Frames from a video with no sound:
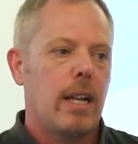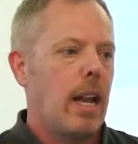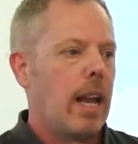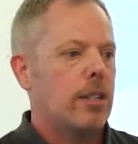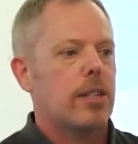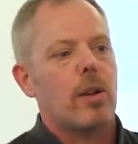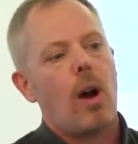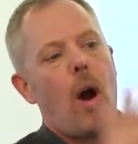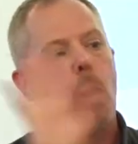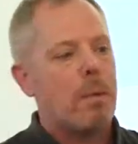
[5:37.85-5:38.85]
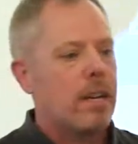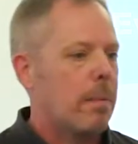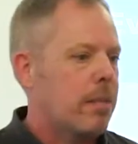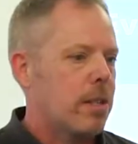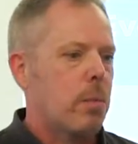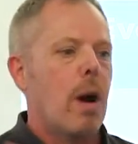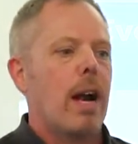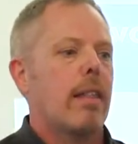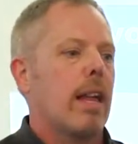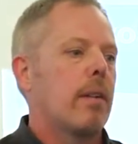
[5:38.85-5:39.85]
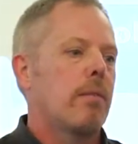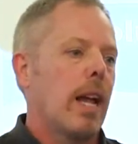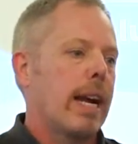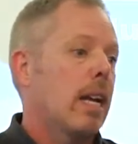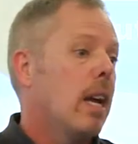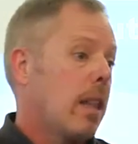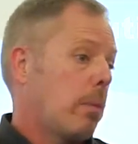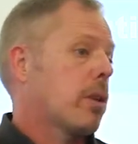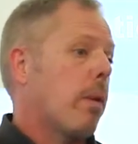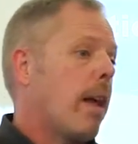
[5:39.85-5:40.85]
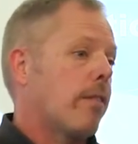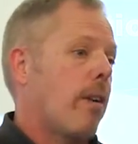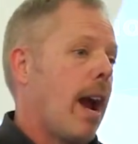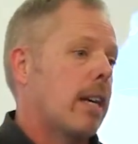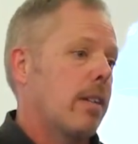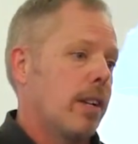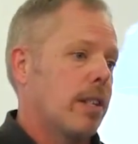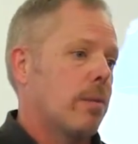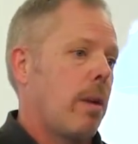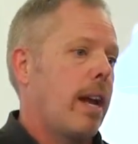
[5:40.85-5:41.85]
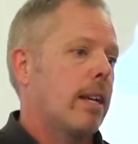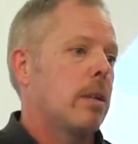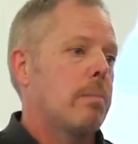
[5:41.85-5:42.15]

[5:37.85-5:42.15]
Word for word: And it just opened up this wide thing of like, that was great for activists, right?